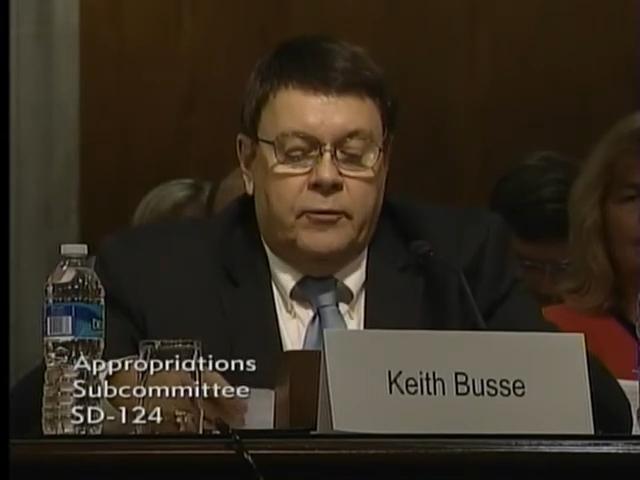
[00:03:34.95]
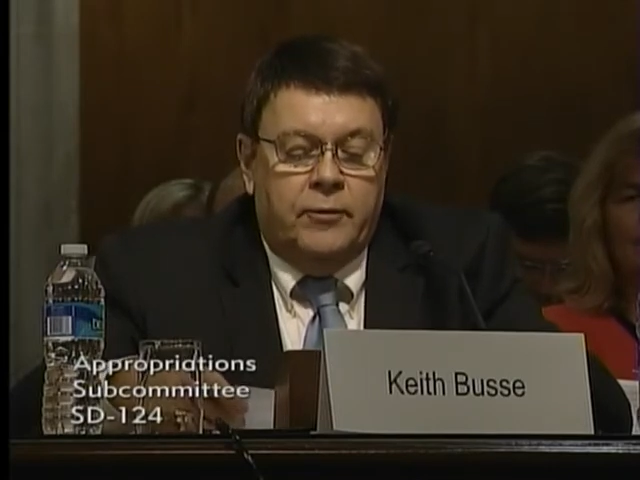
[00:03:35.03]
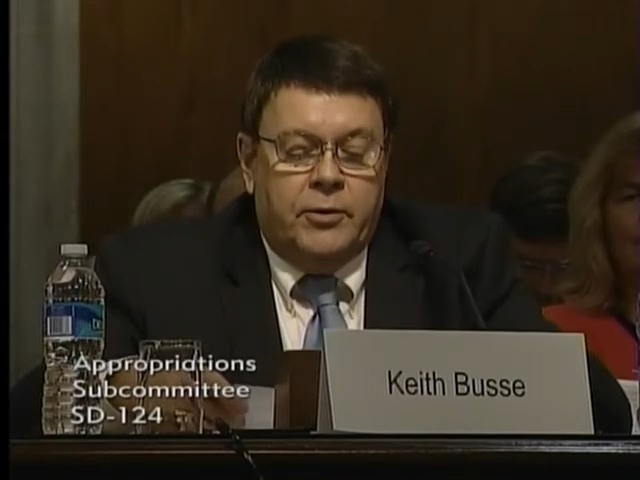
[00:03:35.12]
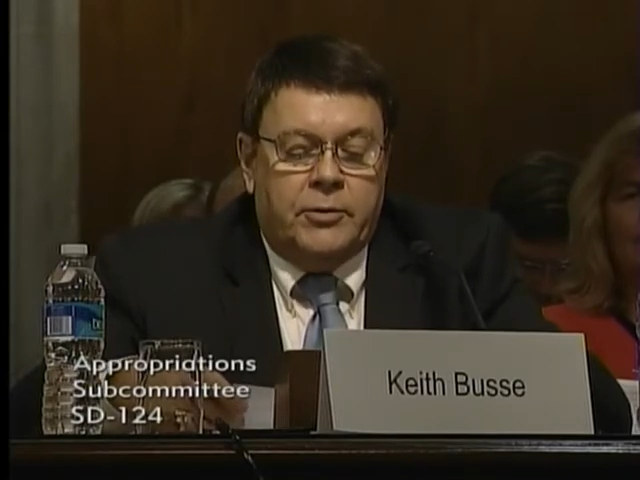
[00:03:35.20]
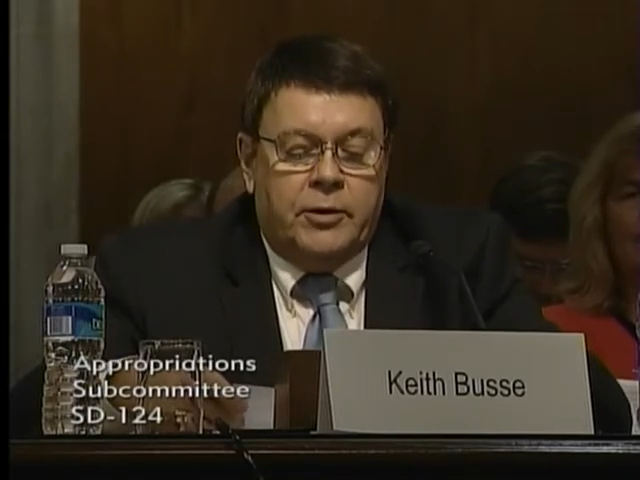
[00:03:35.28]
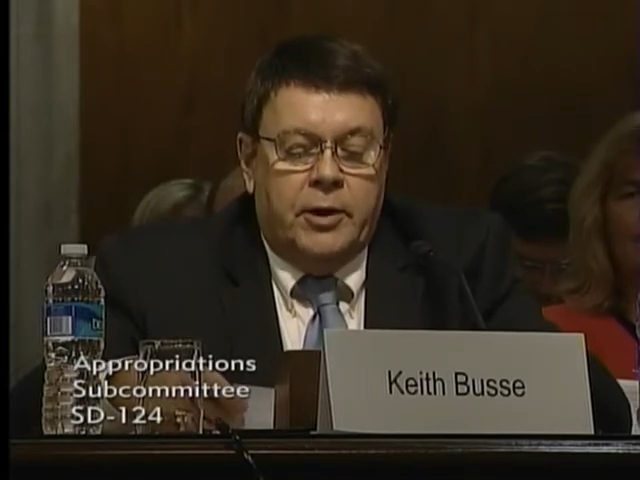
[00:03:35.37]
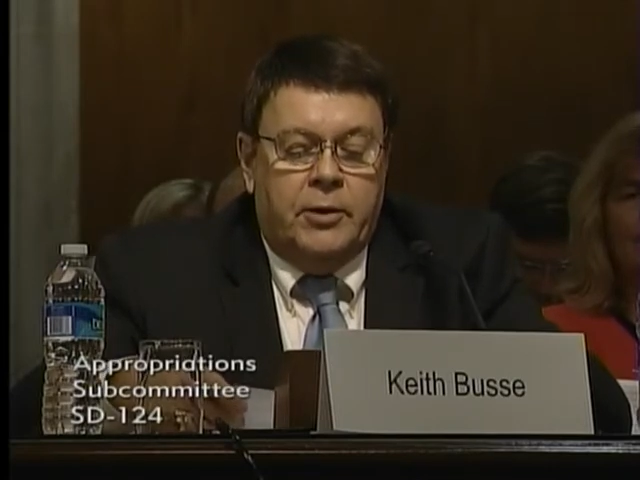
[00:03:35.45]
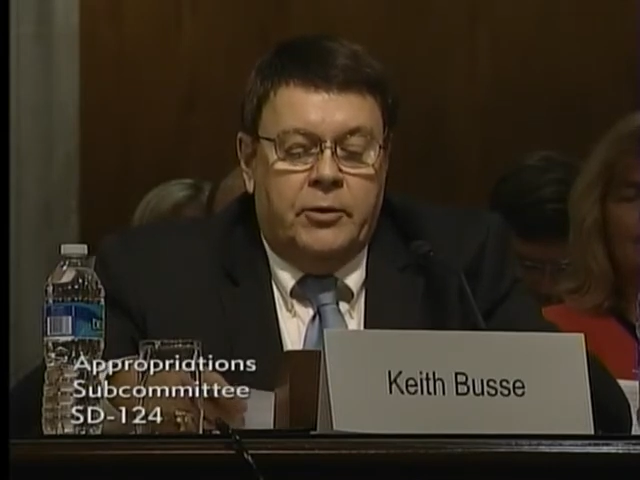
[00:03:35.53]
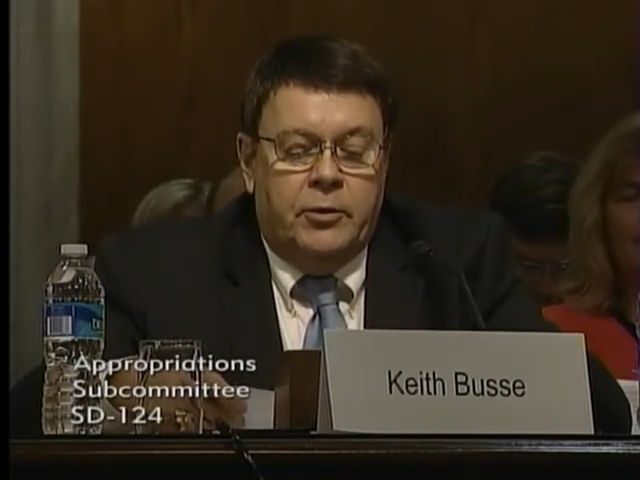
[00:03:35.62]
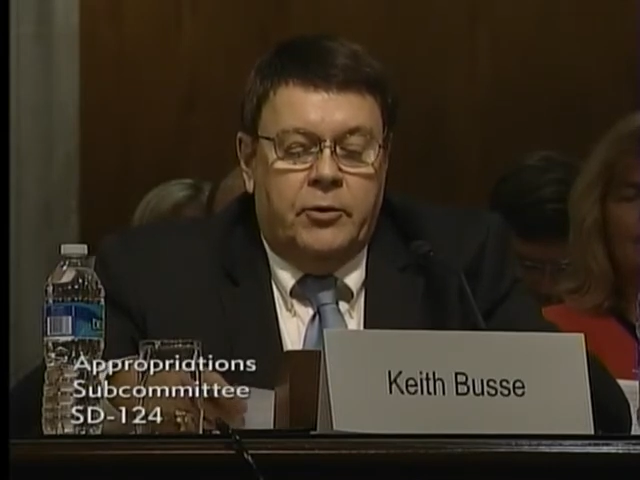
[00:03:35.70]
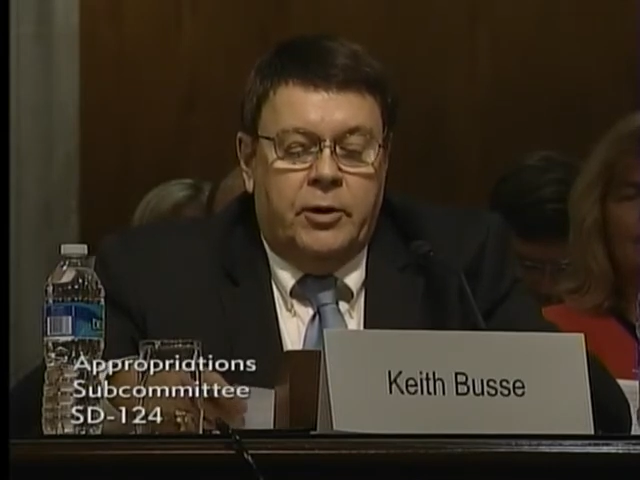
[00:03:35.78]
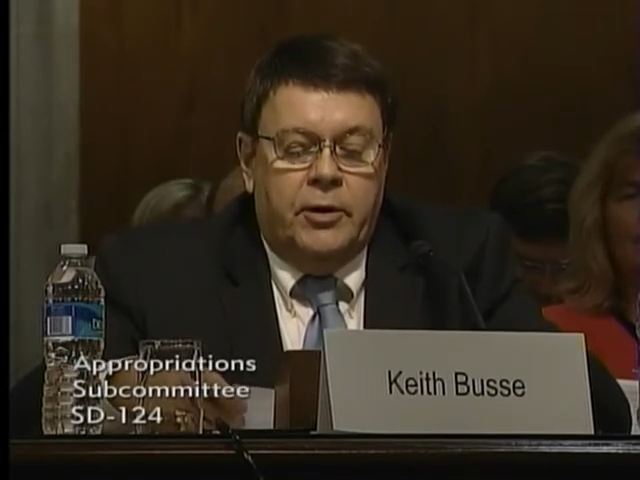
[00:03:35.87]
investigate
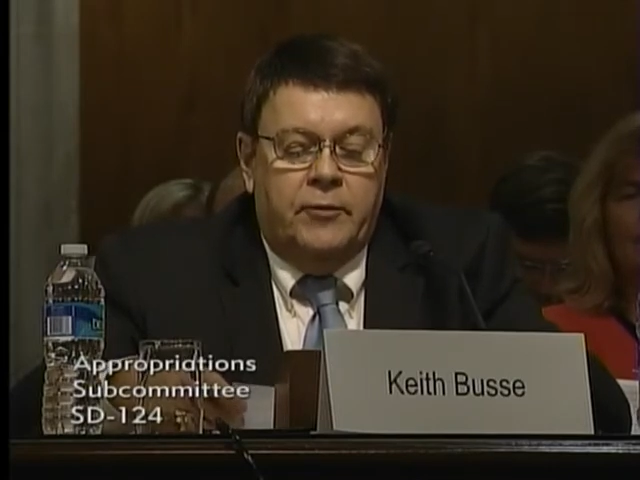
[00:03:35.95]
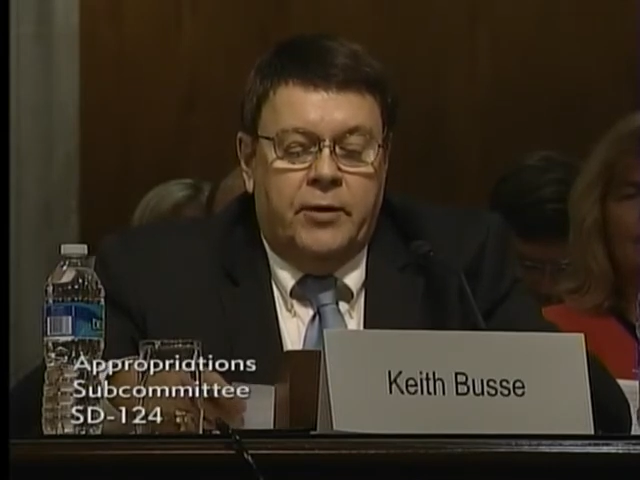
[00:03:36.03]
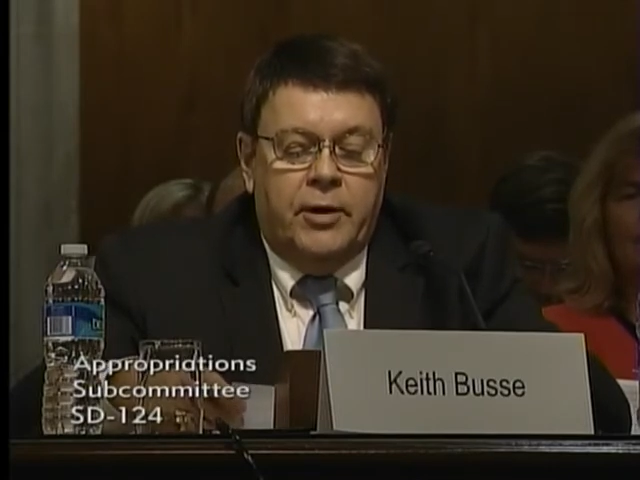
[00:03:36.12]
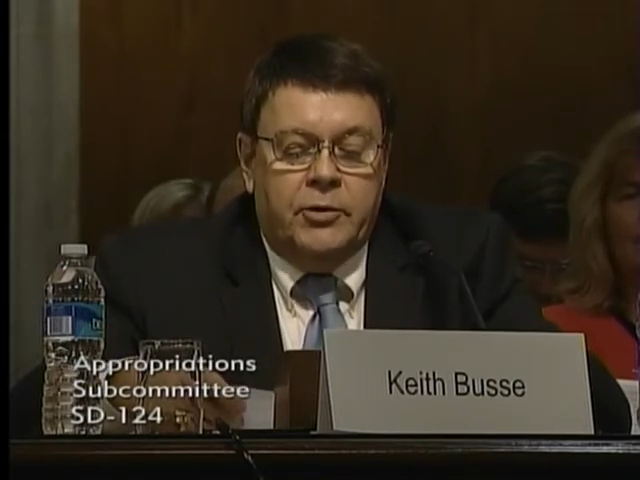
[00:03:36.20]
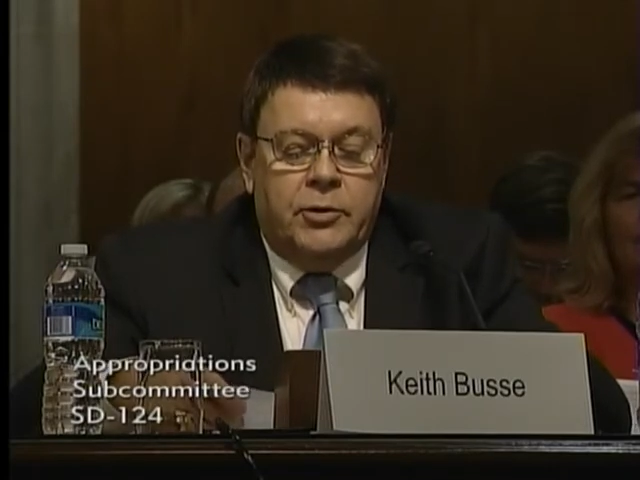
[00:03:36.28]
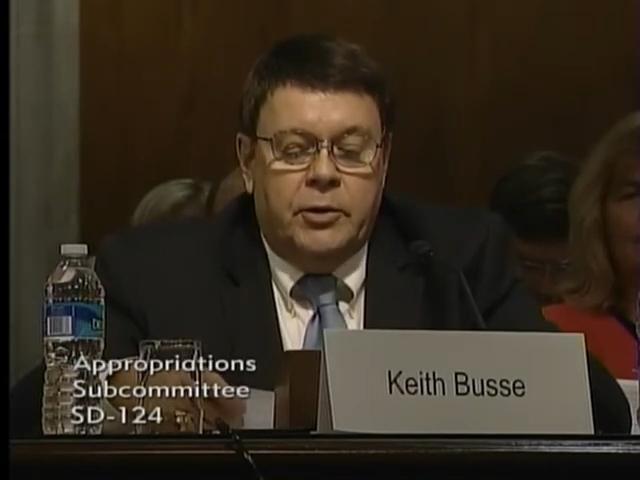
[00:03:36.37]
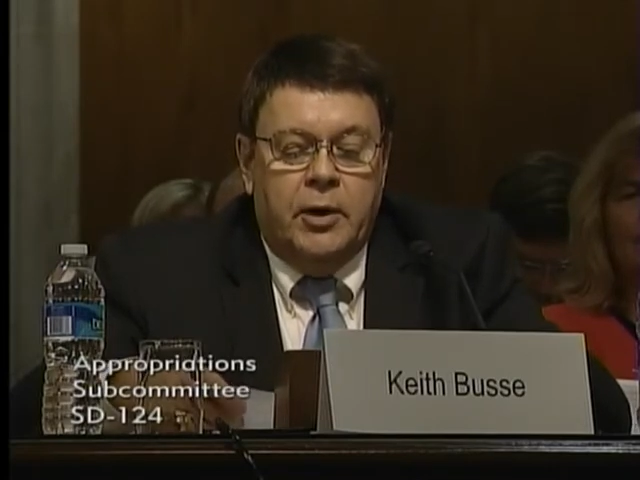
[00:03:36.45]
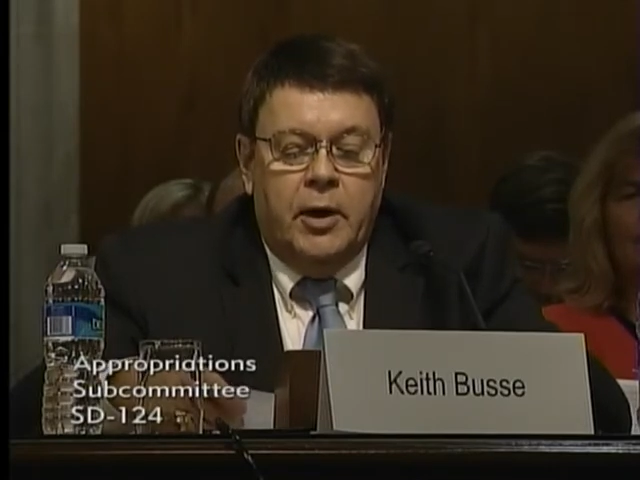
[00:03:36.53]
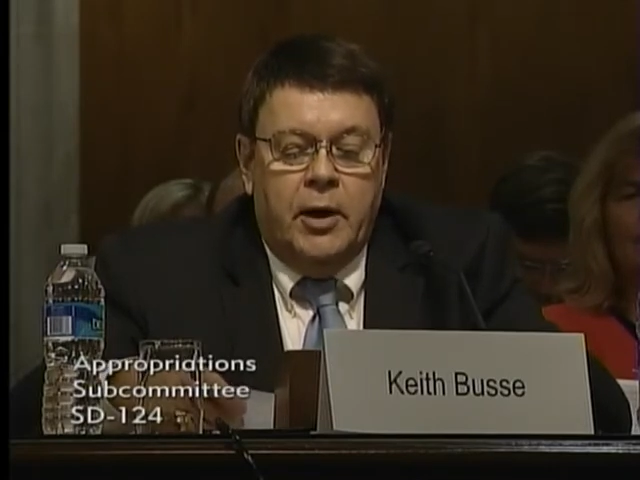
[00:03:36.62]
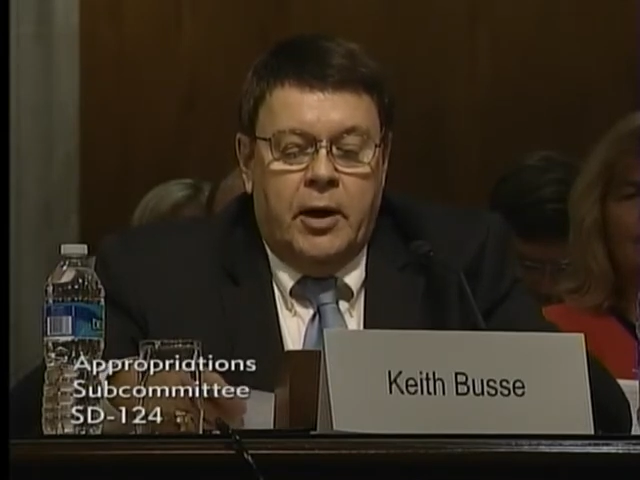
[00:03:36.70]
duty evasion